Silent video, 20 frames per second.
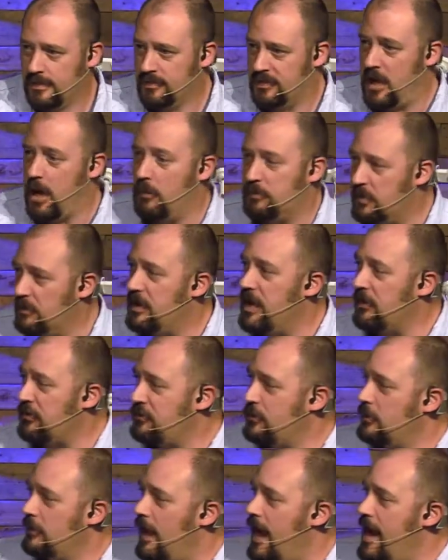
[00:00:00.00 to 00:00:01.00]
to help them get
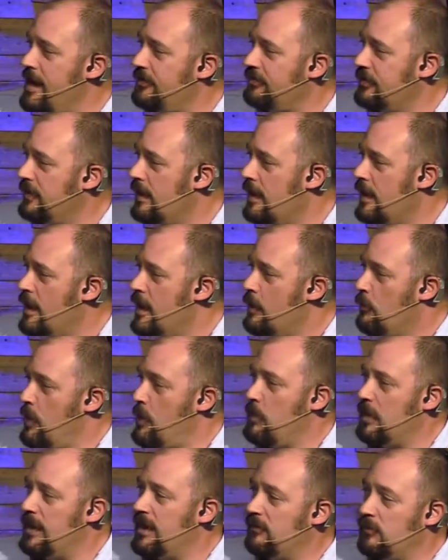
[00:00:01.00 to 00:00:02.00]
through life. We
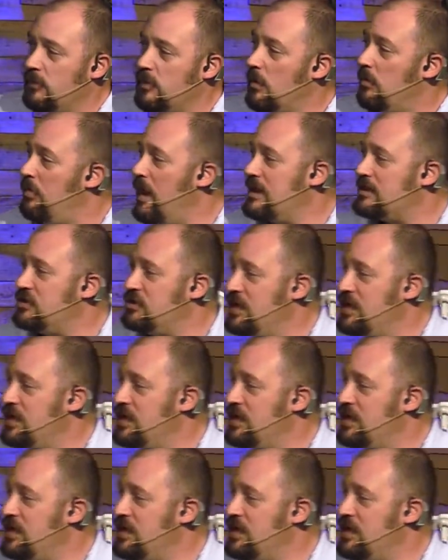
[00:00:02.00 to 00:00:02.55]
want to give them the best